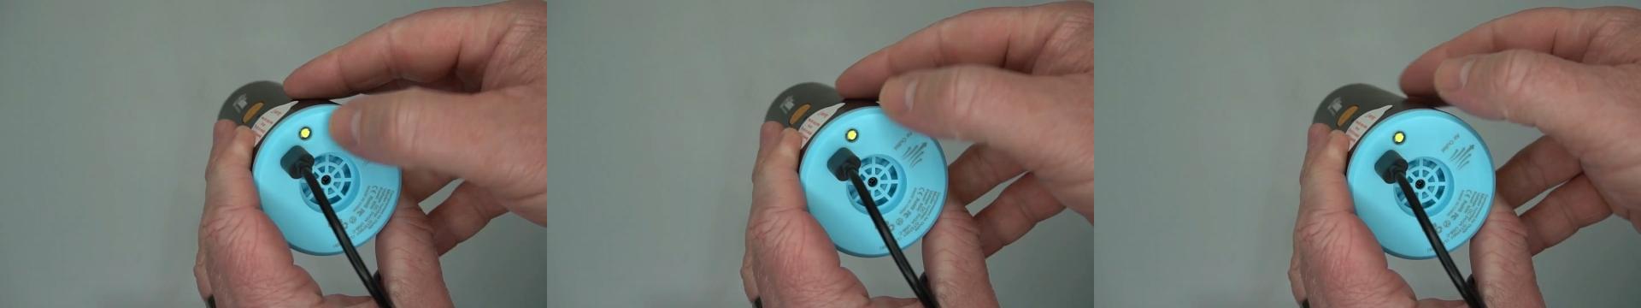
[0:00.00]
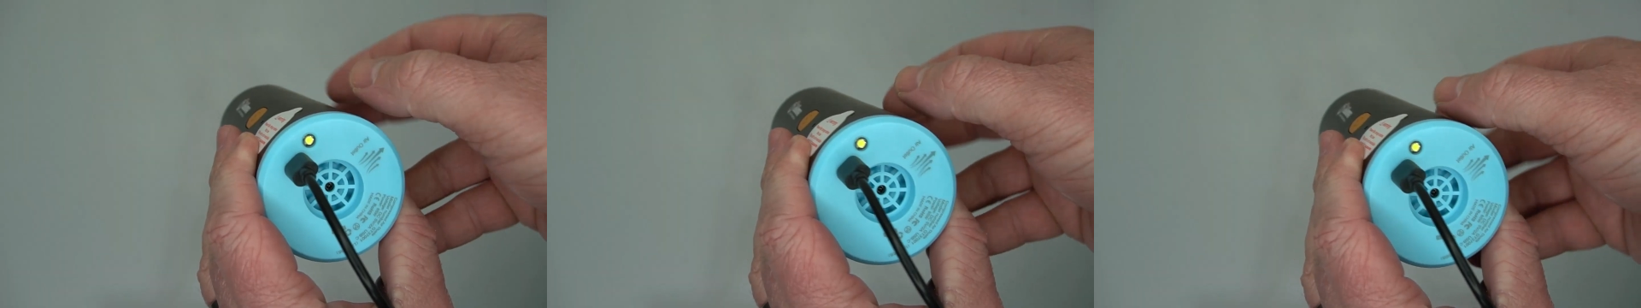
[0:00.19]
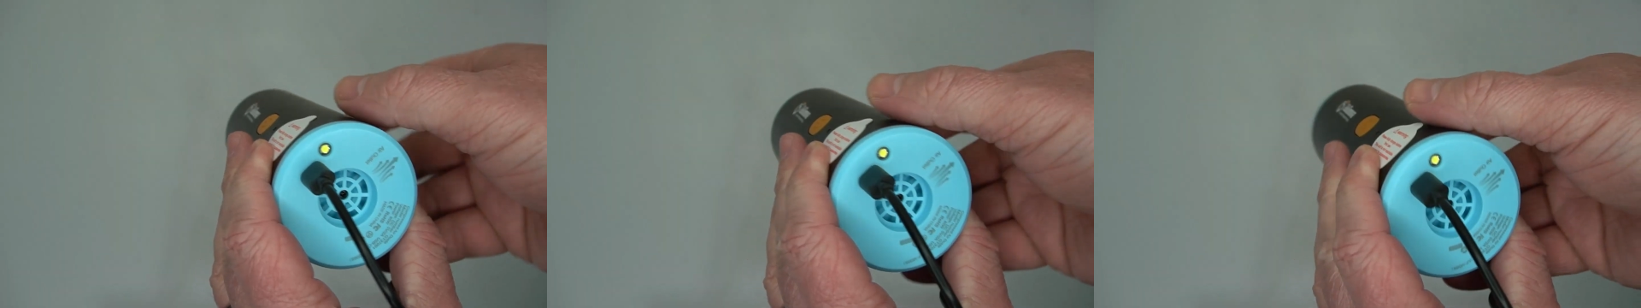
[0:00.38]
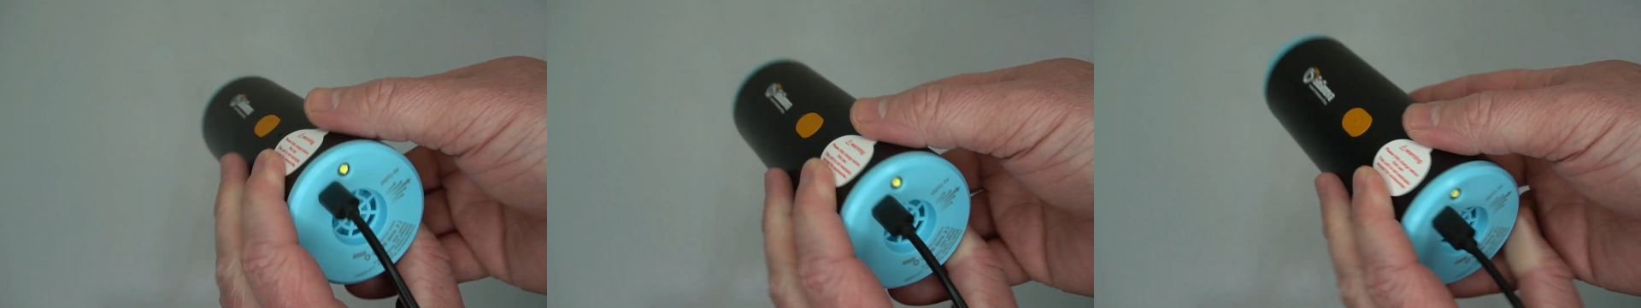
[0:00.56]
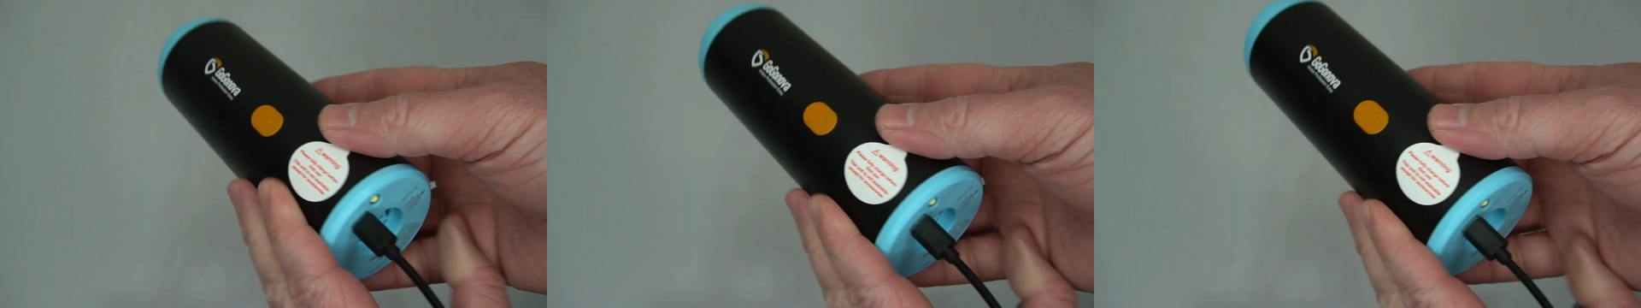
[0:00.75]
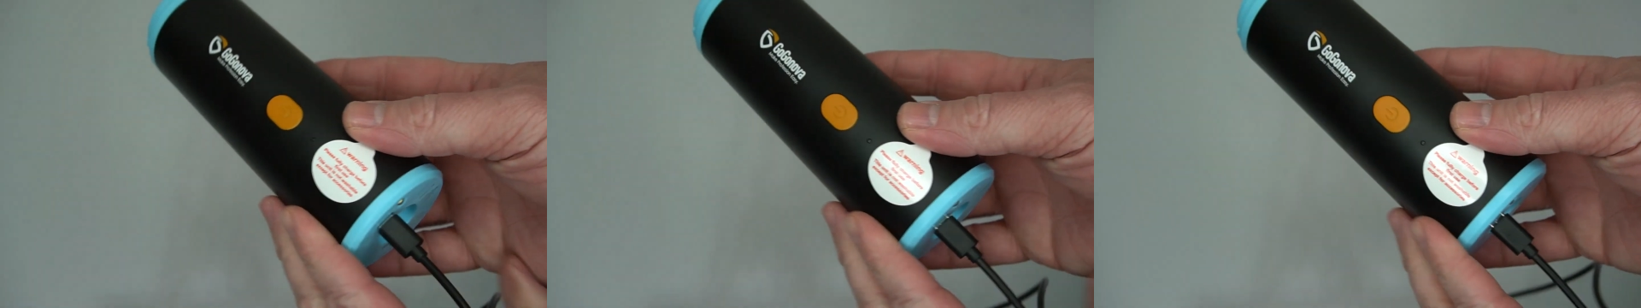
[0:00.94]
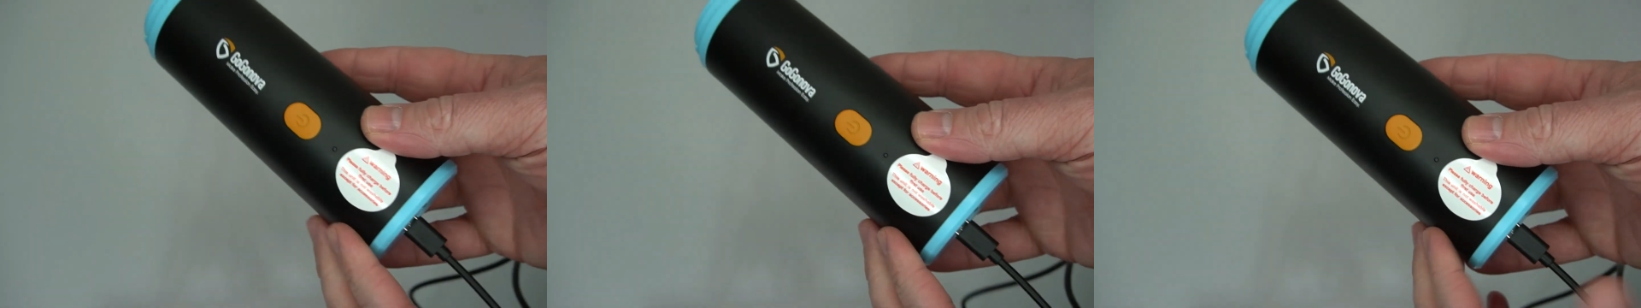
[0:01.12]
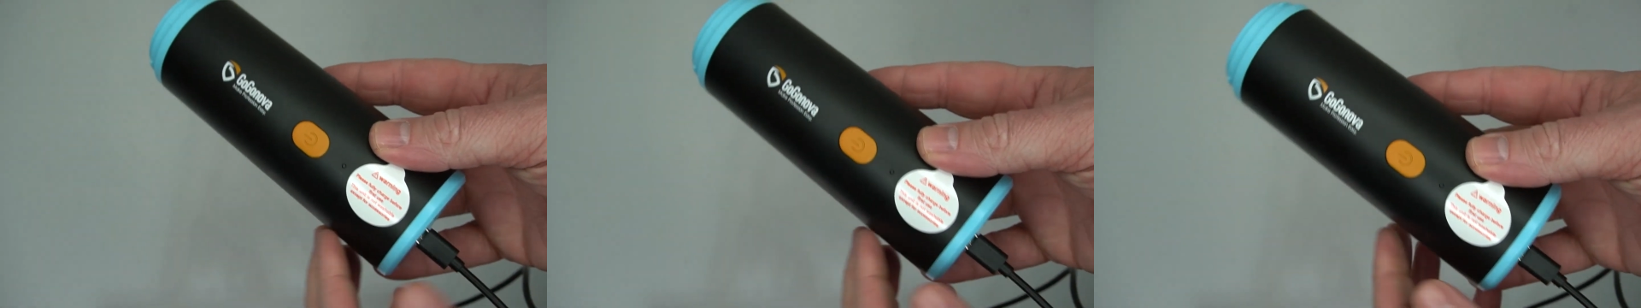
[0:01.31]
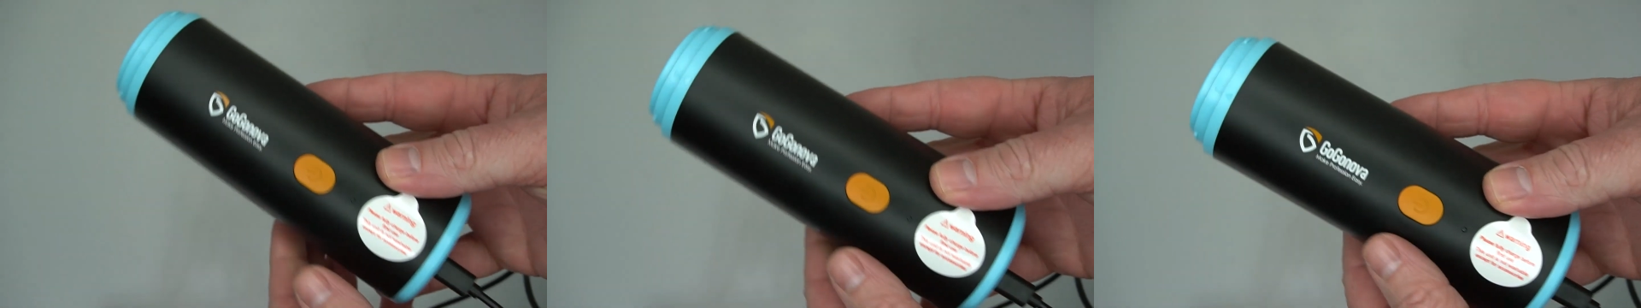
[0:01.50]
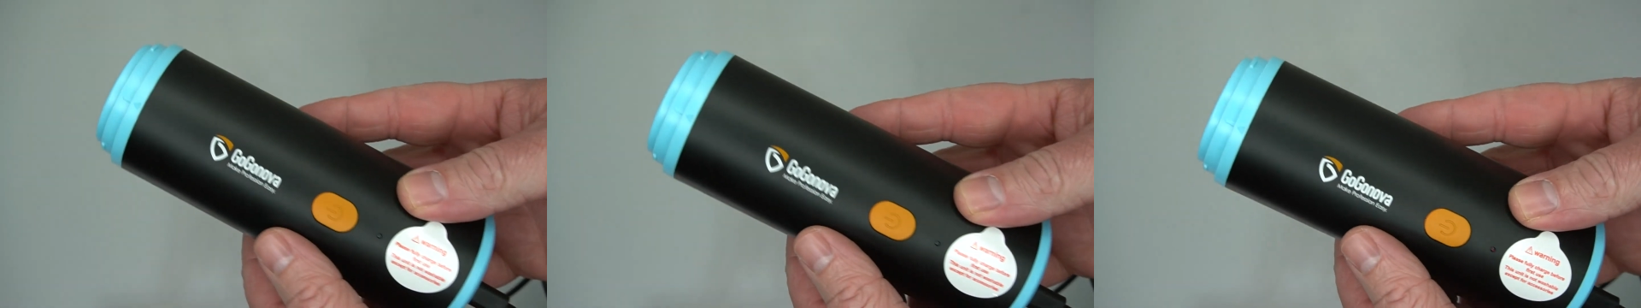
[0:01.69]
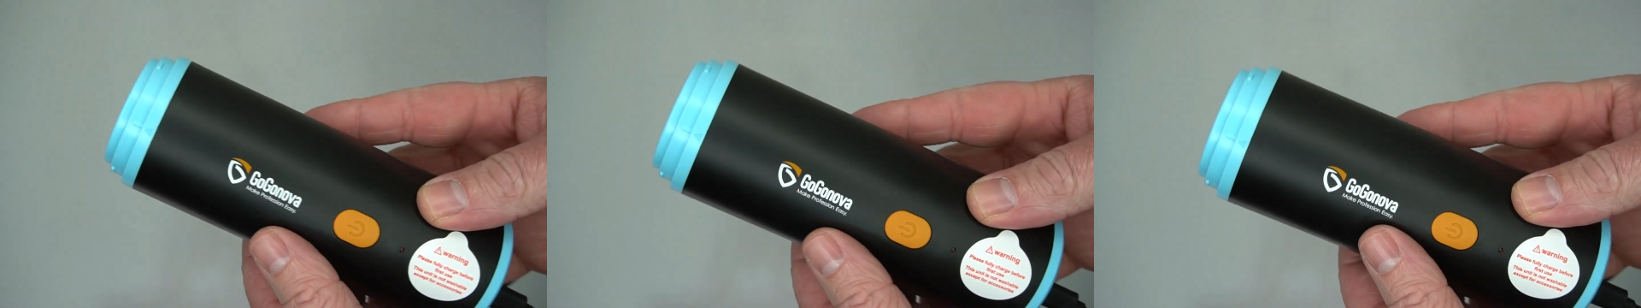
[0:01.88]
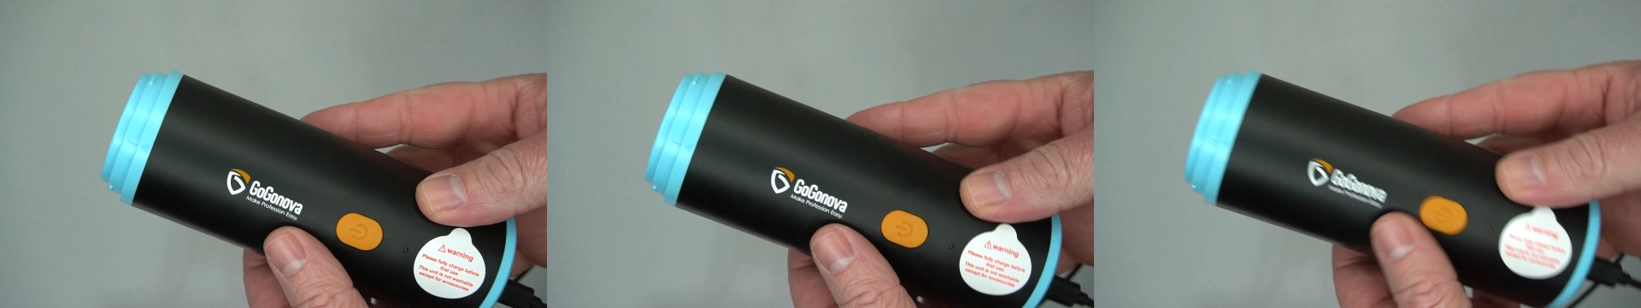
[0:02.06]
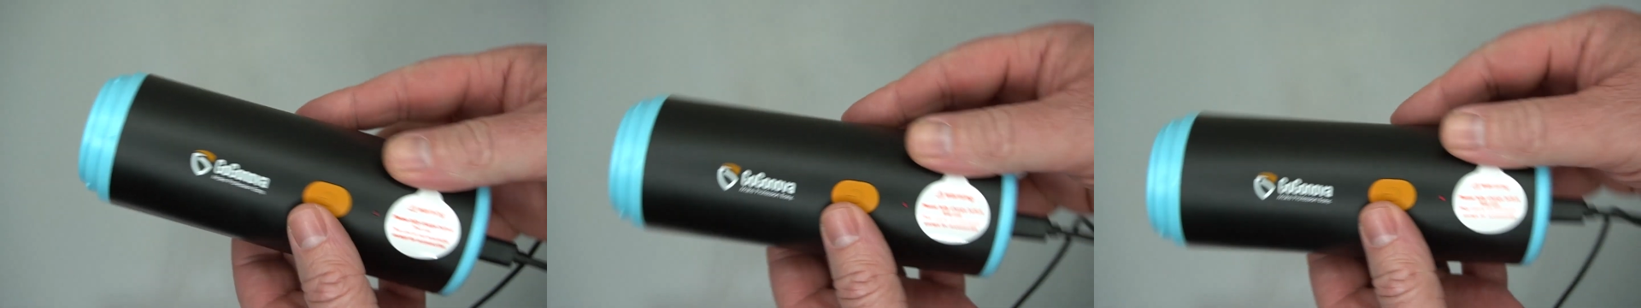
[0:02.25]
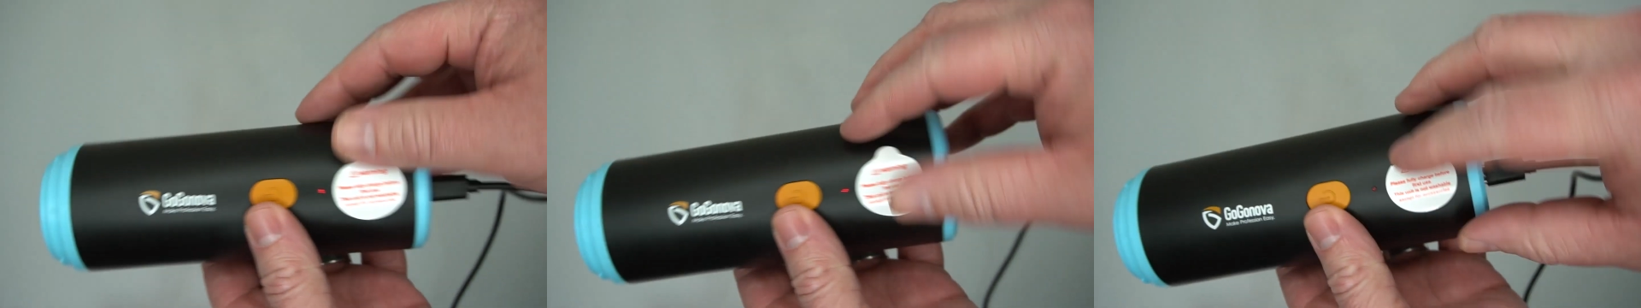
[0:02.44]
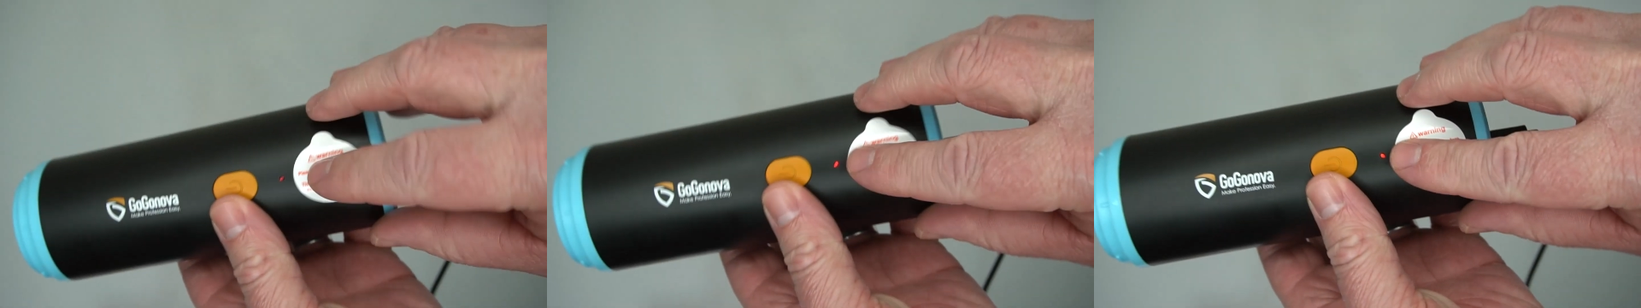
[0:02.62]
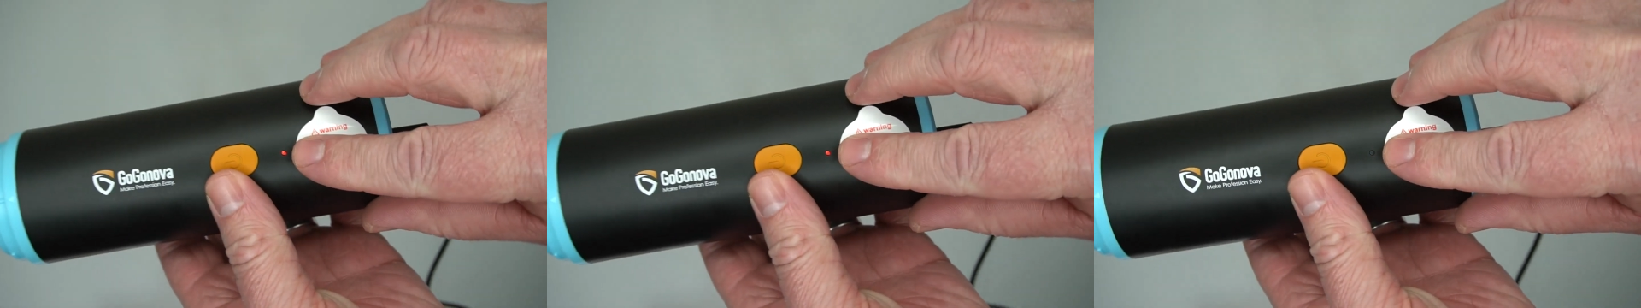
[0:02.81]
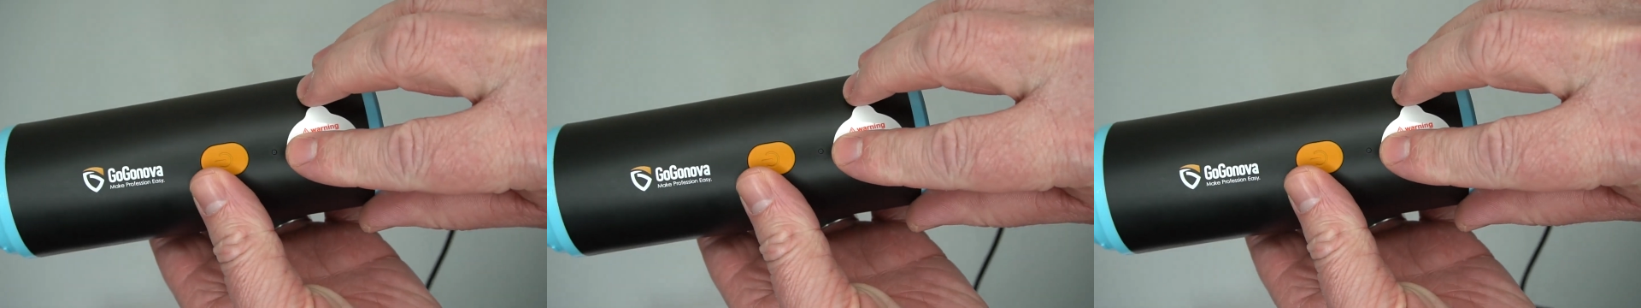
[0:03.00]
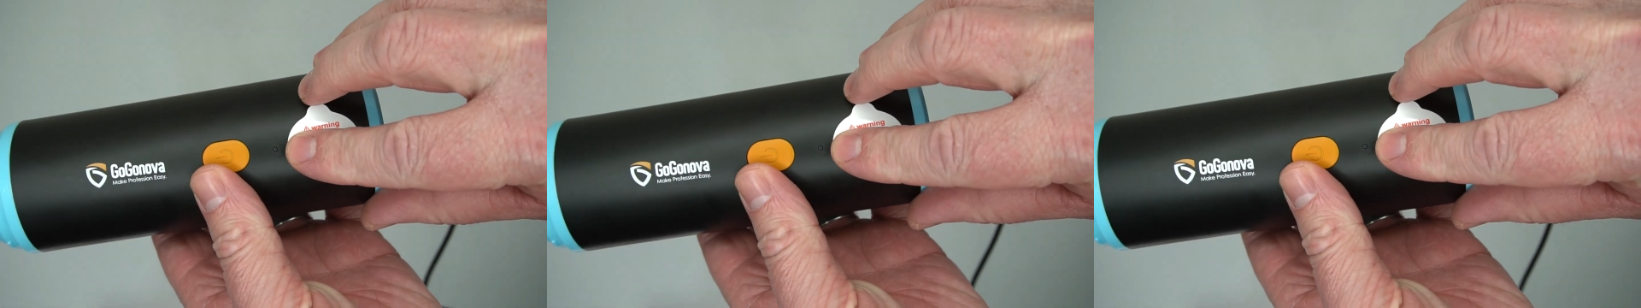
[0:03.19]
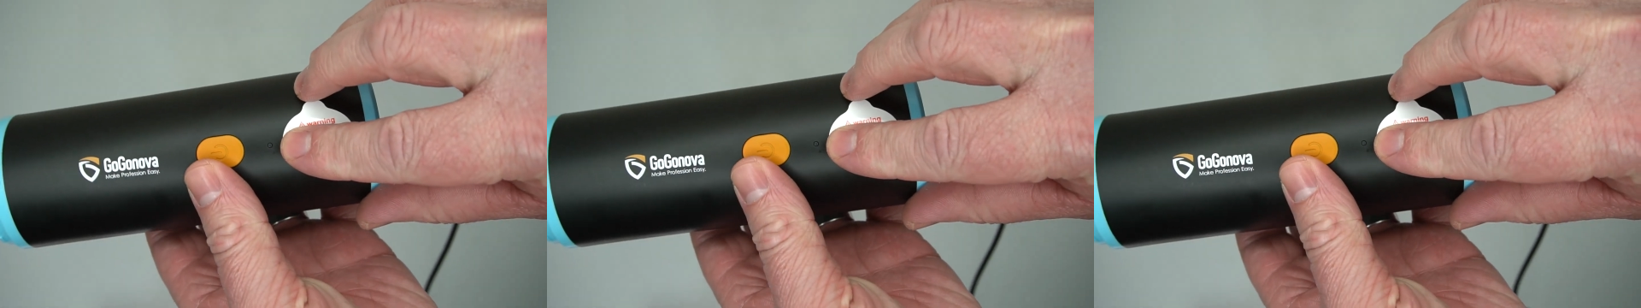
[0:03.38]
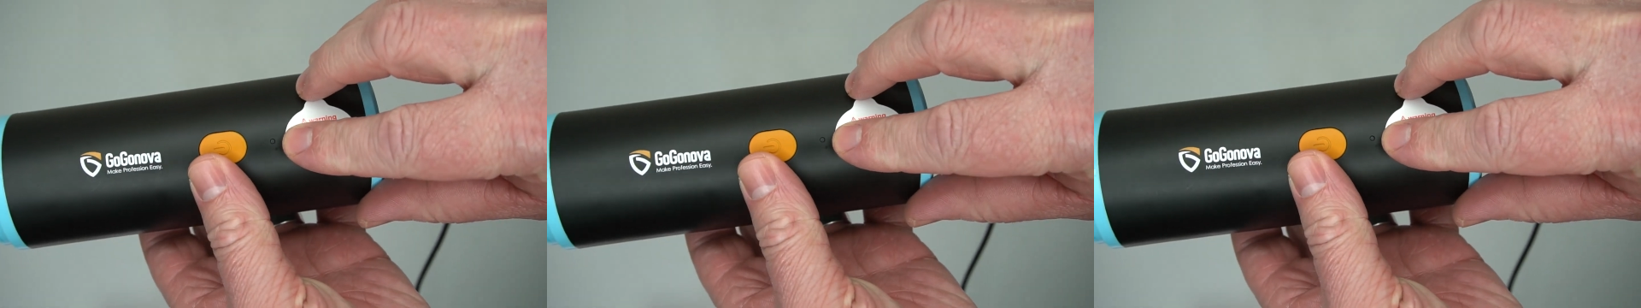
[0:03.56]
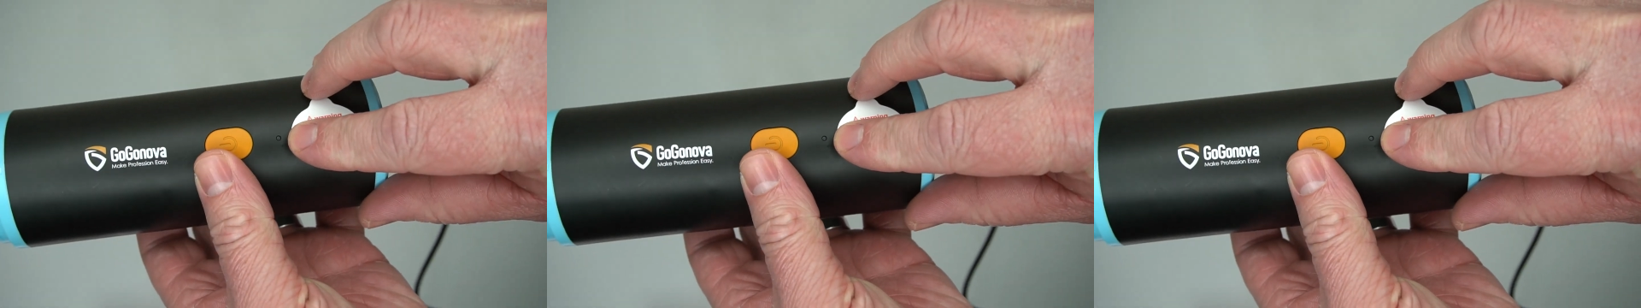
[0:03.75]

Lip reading: (no speaker visible)